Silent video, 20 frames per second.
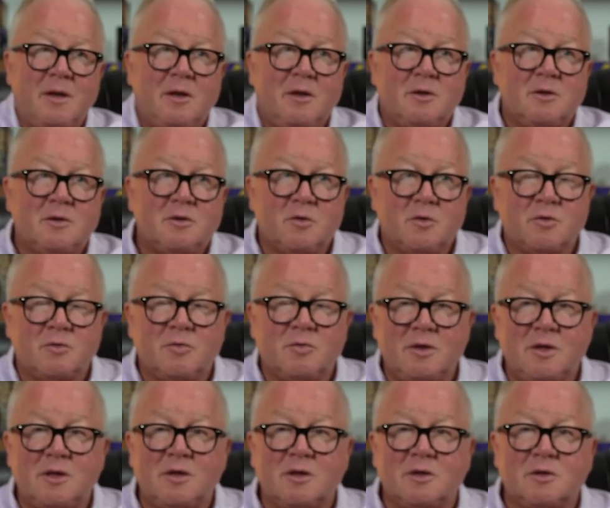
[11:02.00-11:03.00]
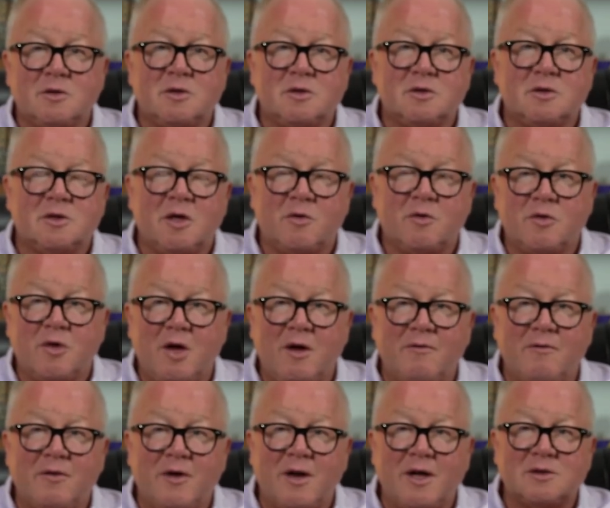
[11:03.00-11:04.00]
2 or 3 years. You start with hot
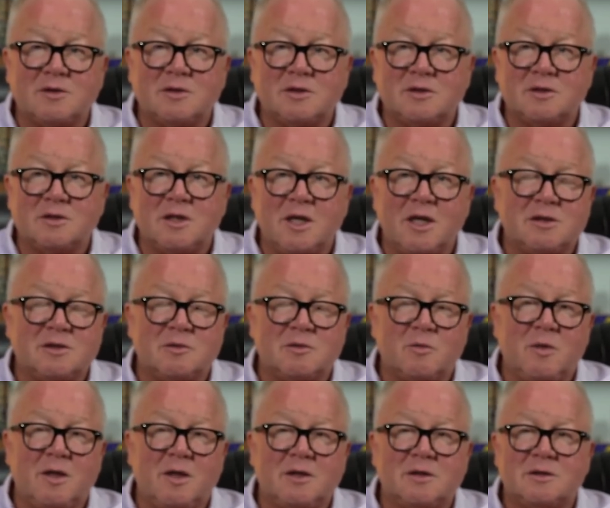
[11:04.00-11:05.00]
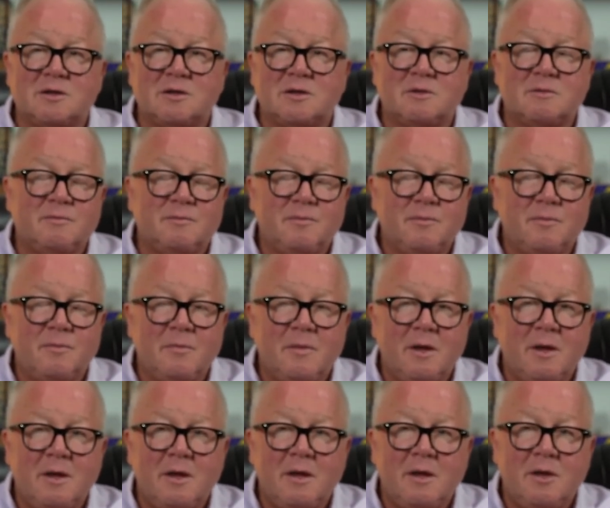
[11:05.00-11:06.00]
flashes, night sweats,
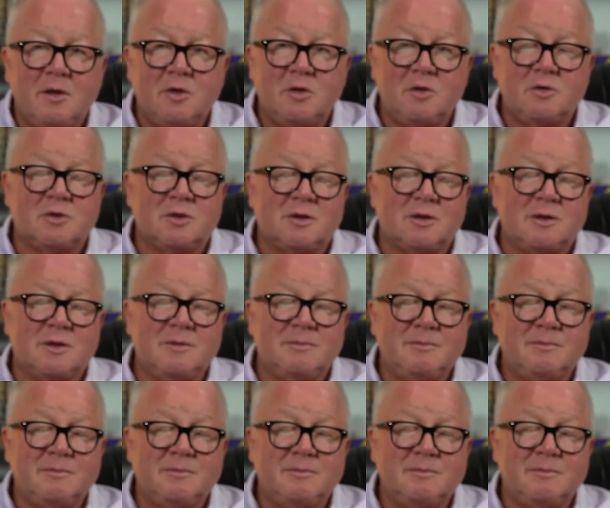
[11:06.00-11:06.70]
usually.